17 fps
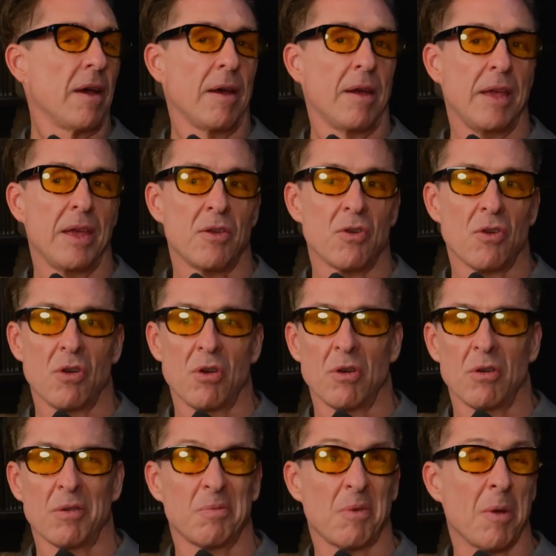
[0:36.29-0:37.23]
uh, in
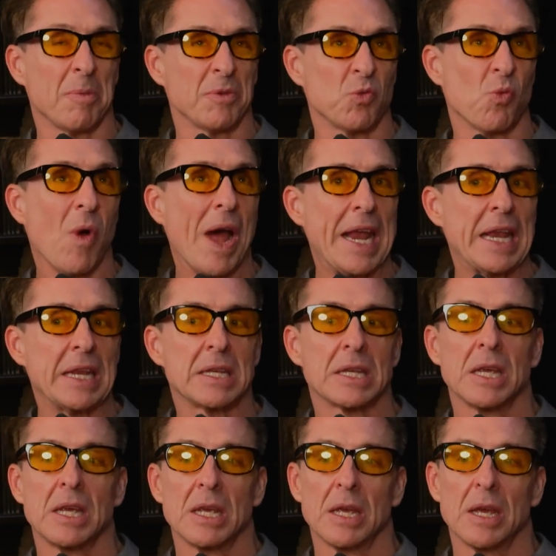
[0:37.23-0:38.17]
her almost
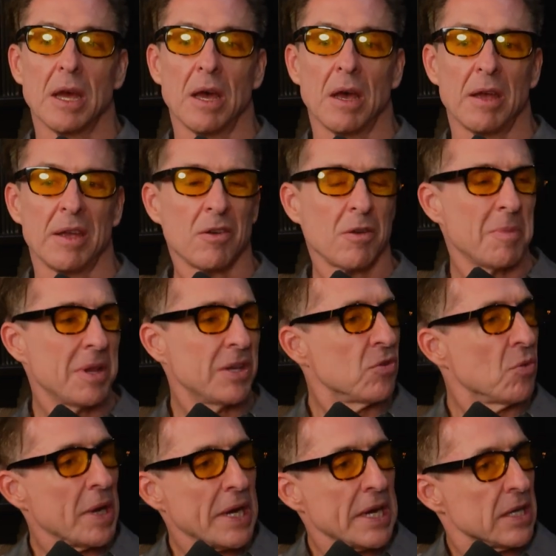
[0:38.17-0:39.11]
white, uh, in her
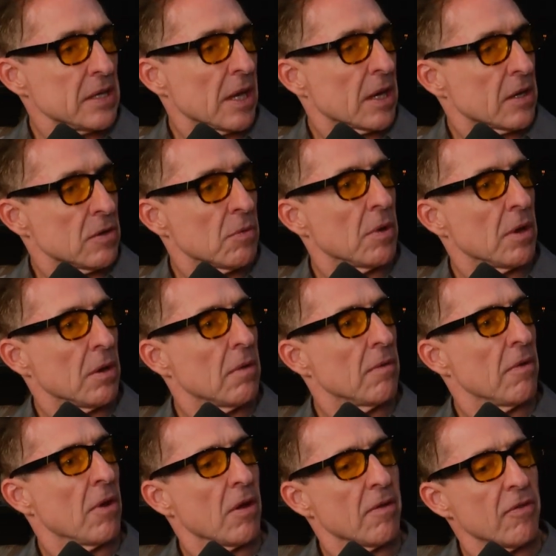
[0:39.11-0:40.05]
mid twenties, like she
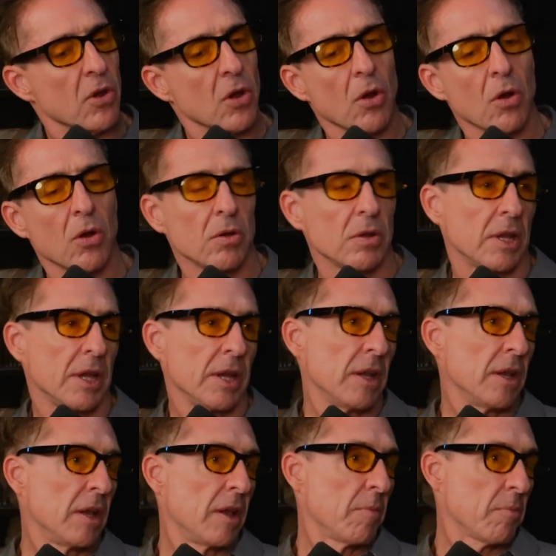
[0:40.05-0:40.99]
went very, very
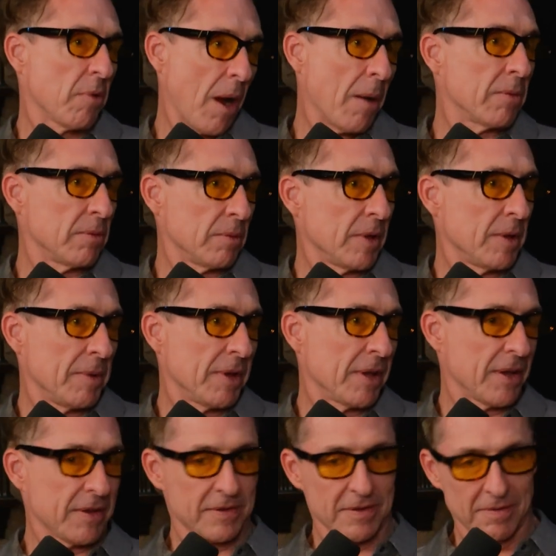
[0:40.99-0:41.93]
early, probably
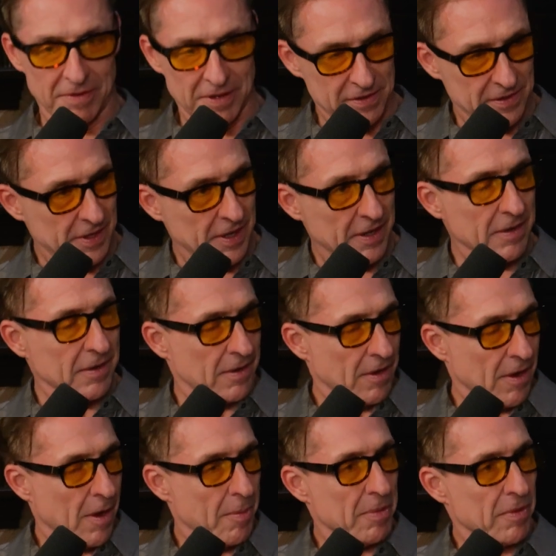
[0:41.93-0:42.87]
because of the zinc
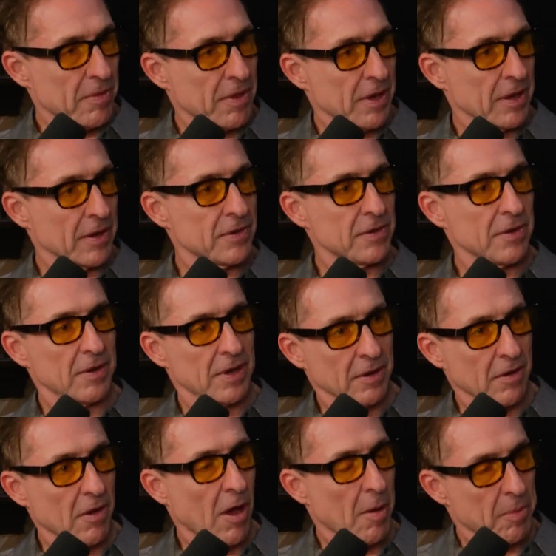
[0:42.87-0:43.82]
copper thing, because you
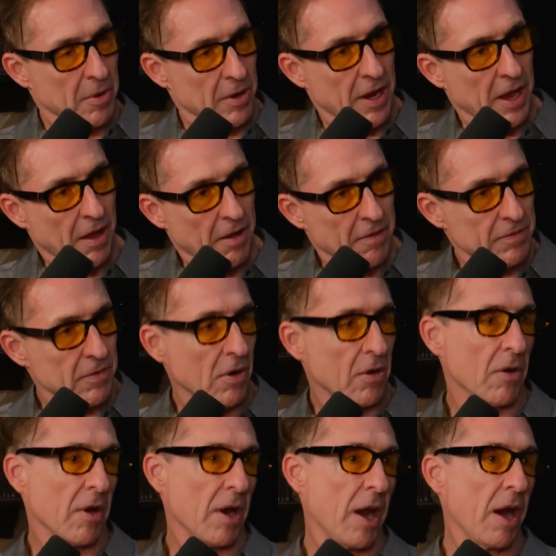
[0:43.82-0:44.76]
need copper to have
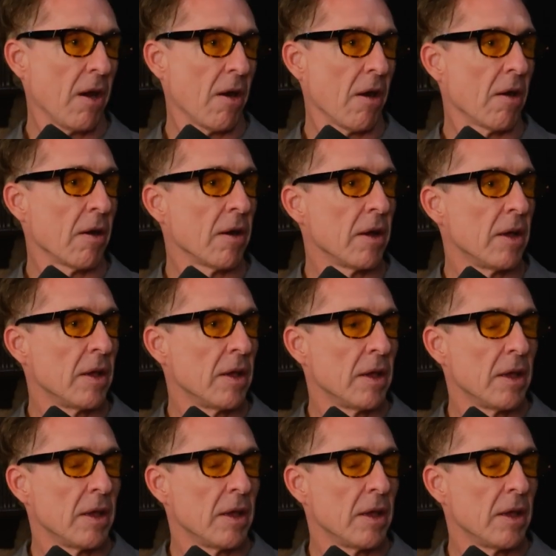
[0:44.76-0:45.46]
darker hair.